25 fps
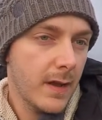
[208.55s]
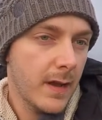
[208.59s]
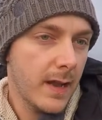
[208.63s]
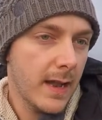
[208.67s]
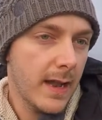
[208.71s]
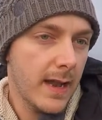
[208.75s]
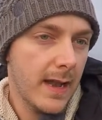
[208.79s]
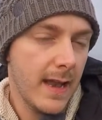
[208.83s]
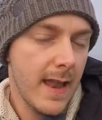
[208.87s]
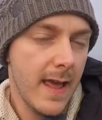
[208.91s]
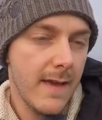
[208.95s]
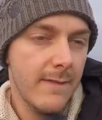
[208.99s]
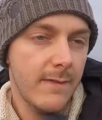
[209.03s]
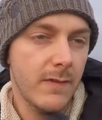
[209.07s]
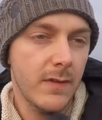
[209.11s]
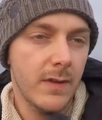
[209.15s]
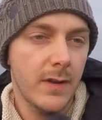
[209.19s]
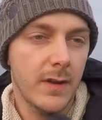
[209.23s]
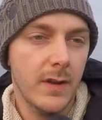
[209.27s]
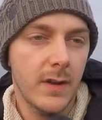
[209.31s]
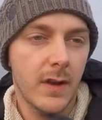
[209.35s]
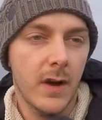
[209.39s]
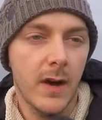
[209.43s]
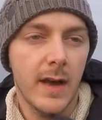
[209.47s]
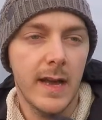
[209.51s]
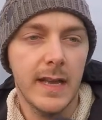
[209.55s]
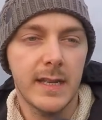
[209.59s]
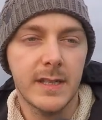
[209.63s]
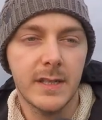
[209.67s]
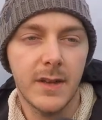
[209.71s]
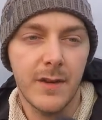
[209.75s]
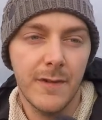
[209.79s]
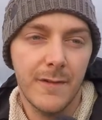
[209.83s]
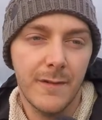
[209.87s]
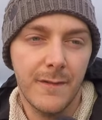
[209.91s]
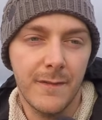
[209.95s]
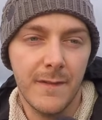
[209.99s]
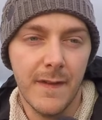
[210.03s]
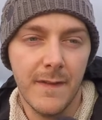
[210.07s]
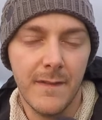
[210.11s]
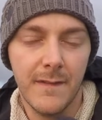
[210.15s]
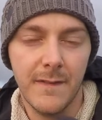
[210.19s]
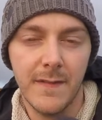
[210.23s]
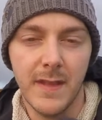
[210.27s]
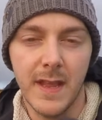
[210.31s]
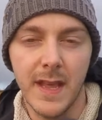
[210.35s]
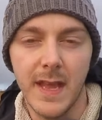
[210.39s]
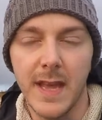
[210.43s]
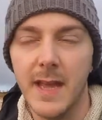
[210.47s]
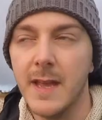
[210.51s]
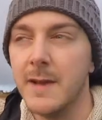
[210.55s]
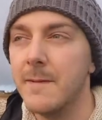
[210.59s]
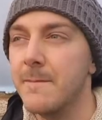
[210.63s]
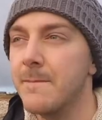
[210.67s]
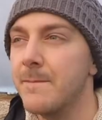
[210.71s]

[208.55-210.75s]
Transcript: 11 ISO 50.